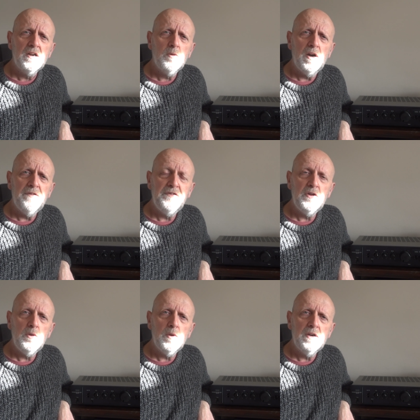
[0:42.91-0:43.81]
quite a
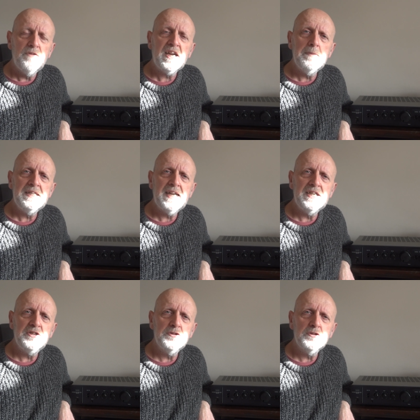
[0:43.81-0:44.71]
few uh,
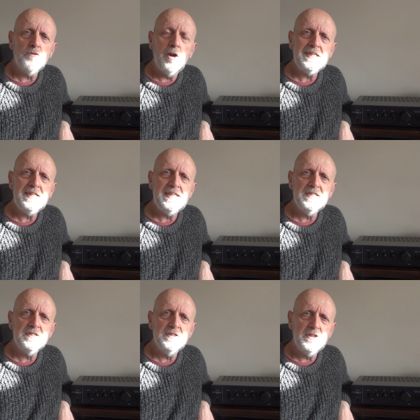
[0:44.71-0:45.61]
recommendations or
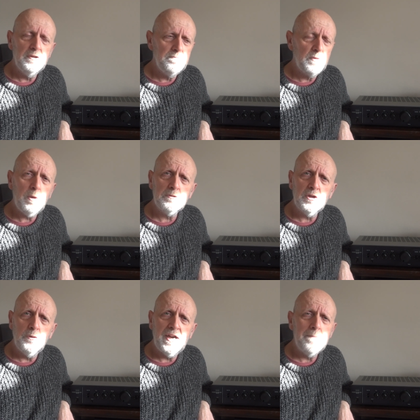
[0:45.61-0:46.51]
ideas to do. We'll
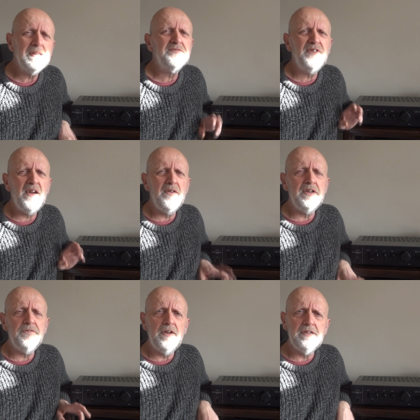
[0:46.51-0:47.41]
do that, but it's
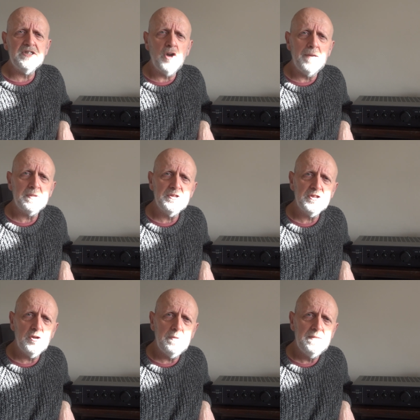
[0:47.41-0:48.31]
very, very time
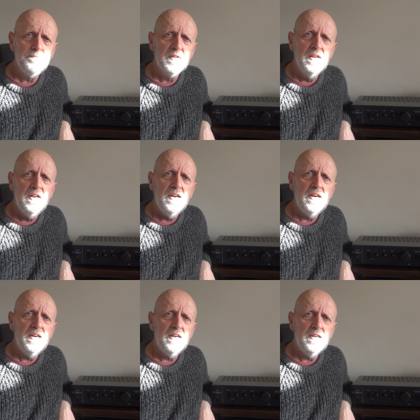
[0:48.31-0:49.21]
consuming.
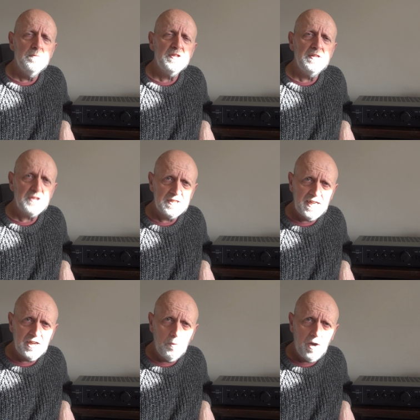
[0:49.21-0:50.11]
Uh, so it's going to
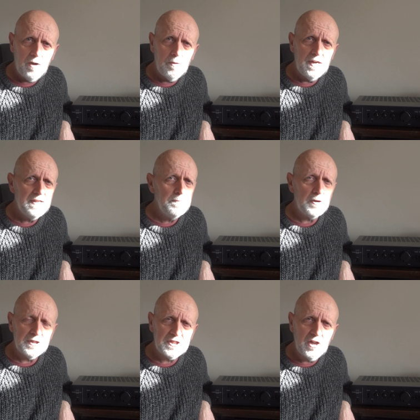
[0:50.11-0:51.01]
take a while and I'm
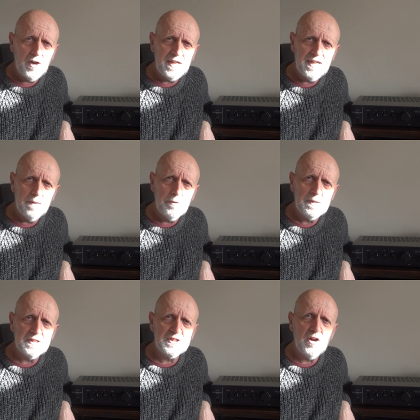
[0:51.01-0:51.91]
not going to start it yet. I'm
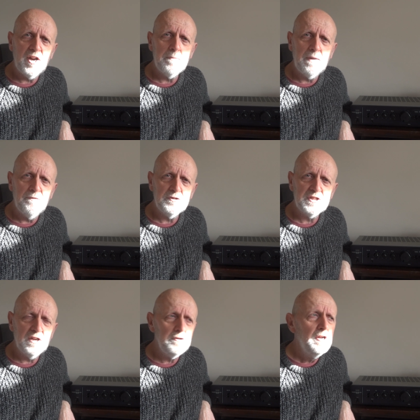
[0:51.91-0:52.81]
probably going to start in a month or
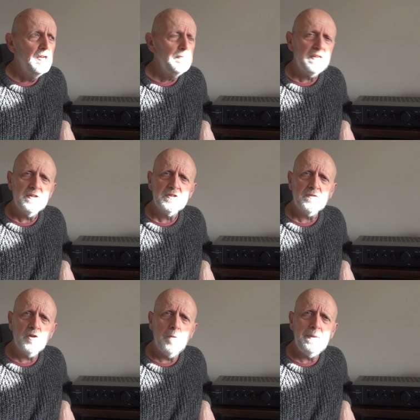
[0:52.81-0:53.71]
so because
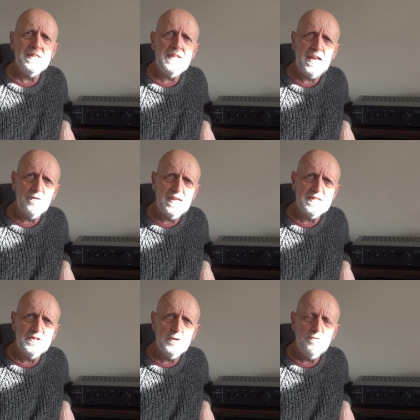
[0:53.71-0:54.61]
I've got a bit of
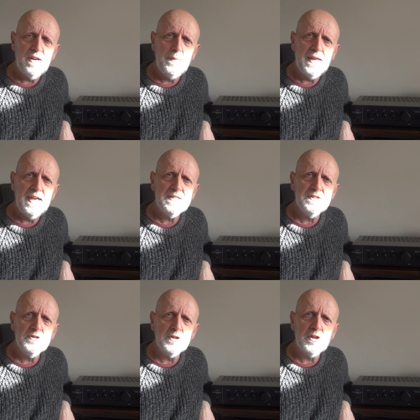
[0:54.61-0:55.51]
decorating to do around the house.
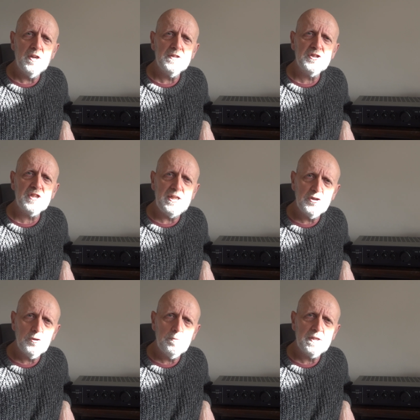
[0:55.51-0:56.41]
It's on a kind of
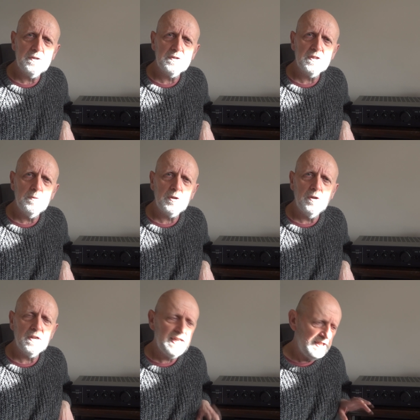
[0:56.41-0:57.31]
schedule because uh, we've
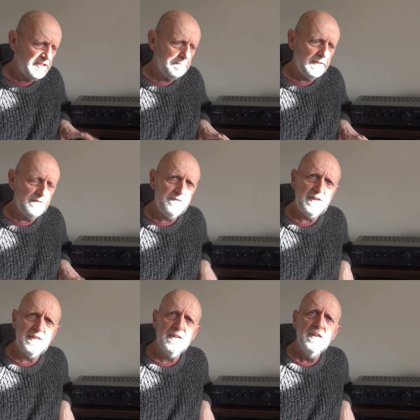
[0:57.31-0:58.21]
got a kitchen being
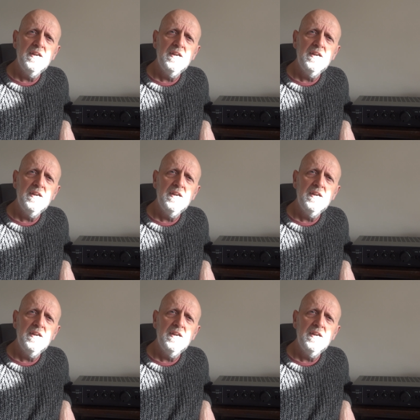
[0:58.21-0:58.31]
fitted